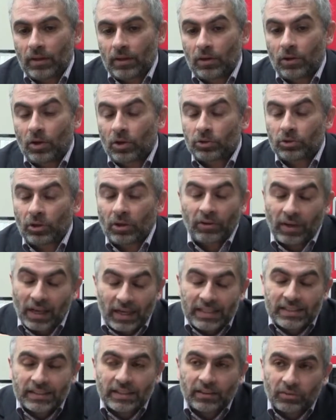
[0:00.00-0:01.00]
got a
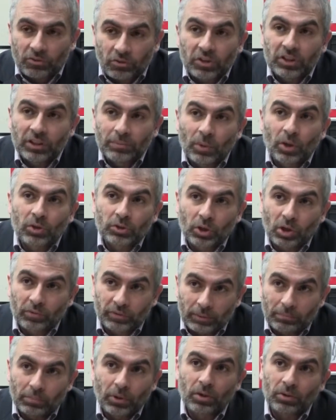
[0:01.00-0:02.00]
realistic 3D model of
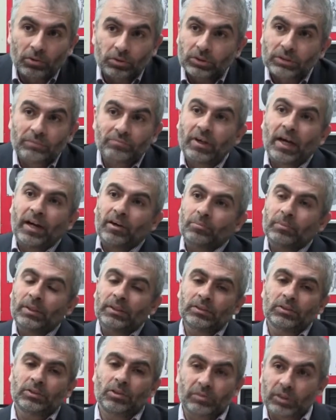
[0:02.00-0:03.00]
the bronch
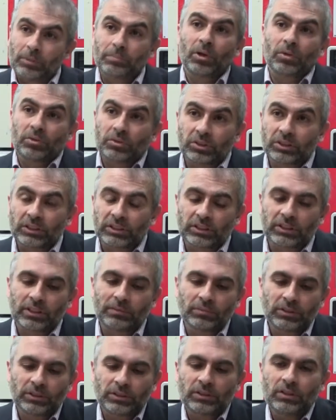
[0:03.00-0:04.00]
environment, of the bronch
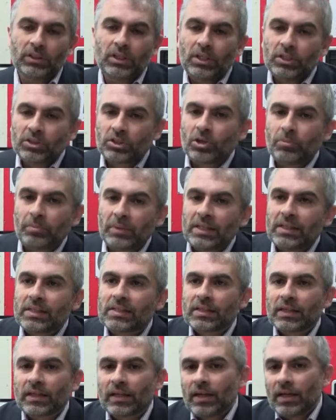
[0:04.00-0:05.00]
systems. So it
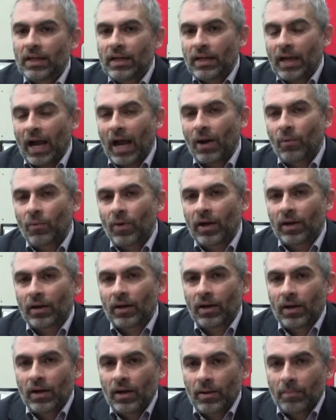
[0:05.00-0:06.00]
means
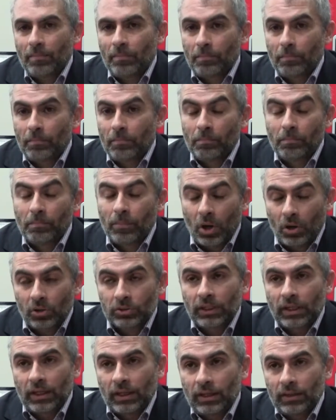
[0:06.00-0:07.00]
our
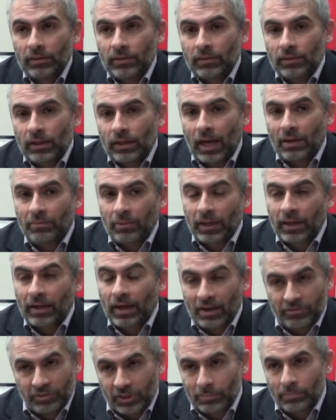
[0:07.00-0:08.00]
model, our
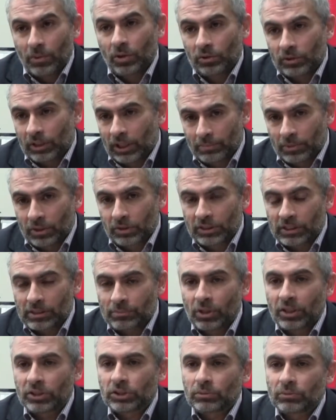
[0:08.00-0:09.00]
graphic model, because the
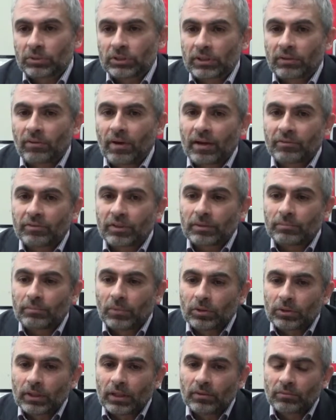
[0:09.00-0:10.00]
simulation was a graphic
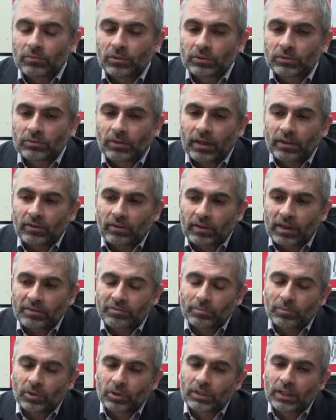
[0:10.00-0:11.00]
model, was run on a
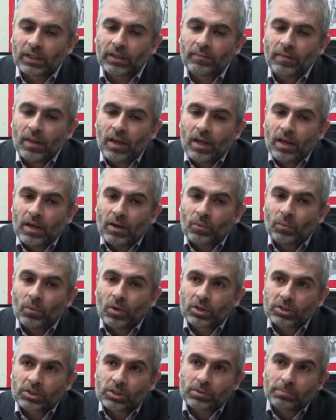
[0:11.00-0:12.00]
graphic model,
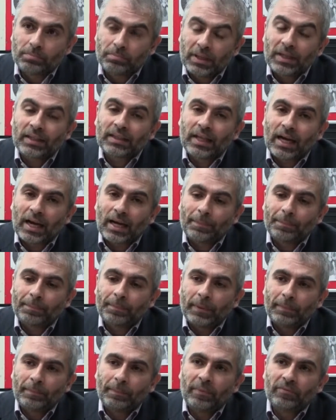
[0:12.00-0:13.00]
was built up
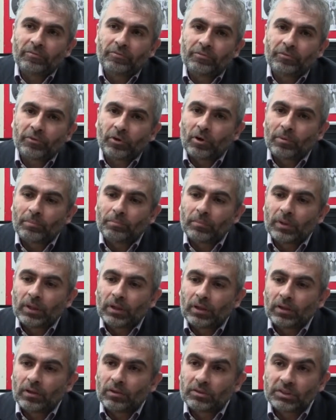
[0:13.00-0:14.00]
from
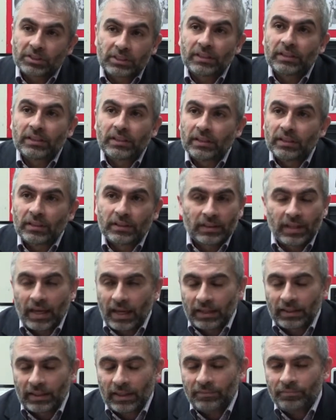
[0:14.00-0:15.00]
CT
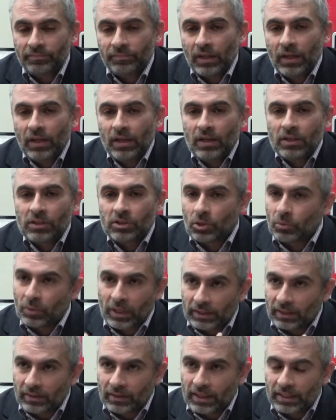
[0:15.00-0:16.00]
data. So we
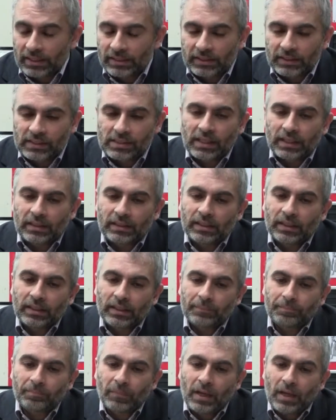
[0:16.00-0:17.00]
had a realistic setting.
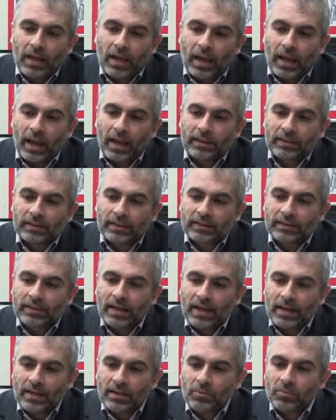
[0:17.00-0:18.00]
And
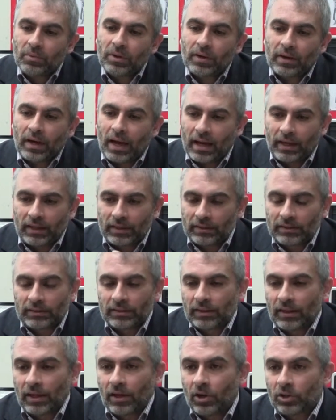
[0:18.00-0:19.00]
then we ran
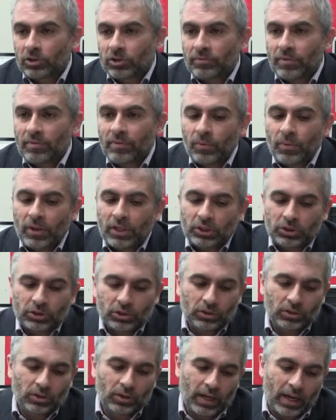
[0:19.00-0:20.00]
a lot of
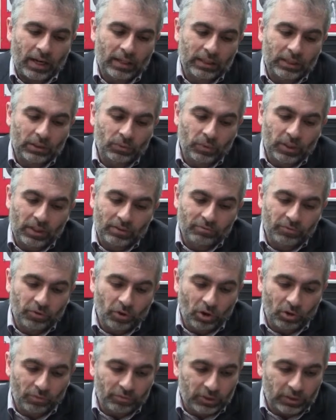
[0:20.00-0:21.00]
evaluation, and we
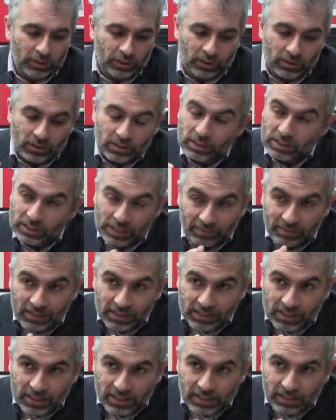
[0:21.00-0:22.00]
involved
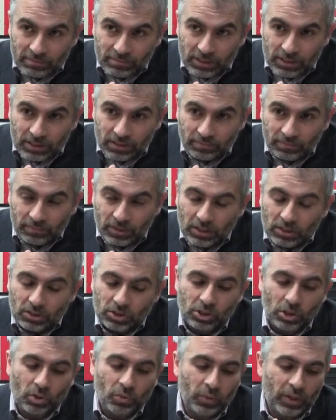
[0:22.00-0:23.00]
7 systems.
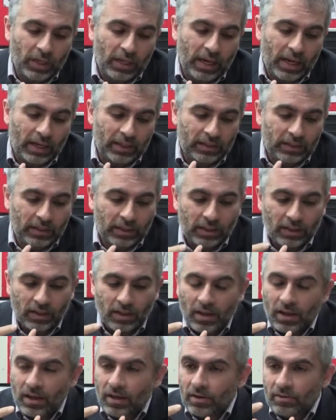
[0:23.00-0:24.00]
So we
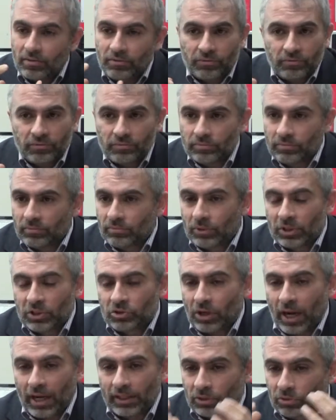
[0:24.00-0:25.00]

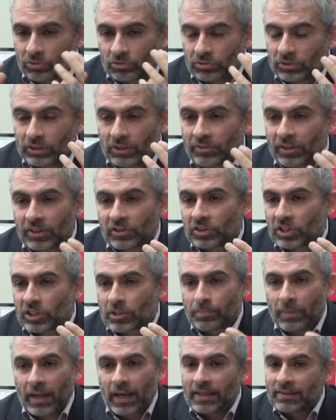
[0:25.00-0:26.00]
tried on different
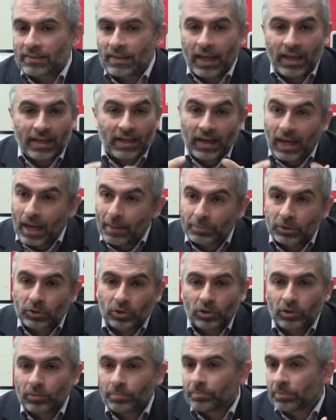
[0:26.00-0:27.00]
displays like
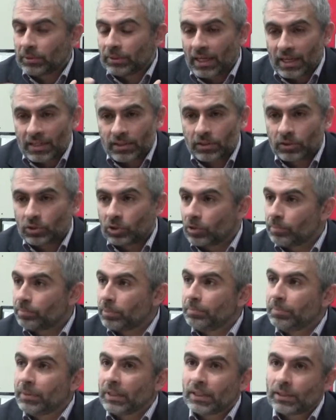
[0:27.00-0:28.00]
laptop,
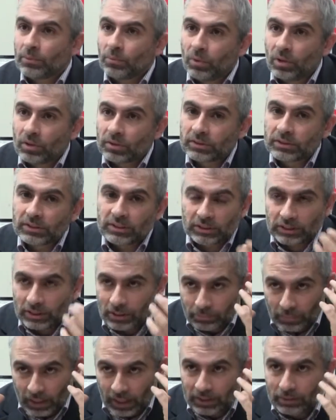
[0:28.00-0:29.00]
desktop, big wall
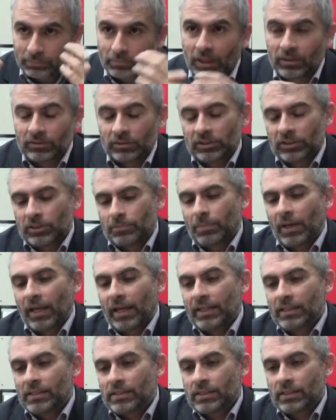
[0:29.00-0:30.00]
system, head-mounted
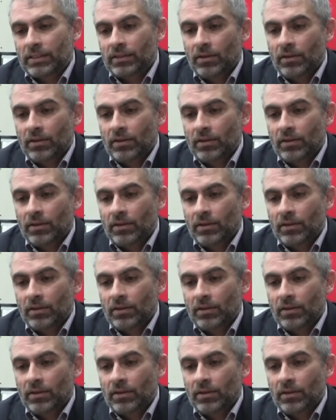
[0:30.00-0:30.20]
displays.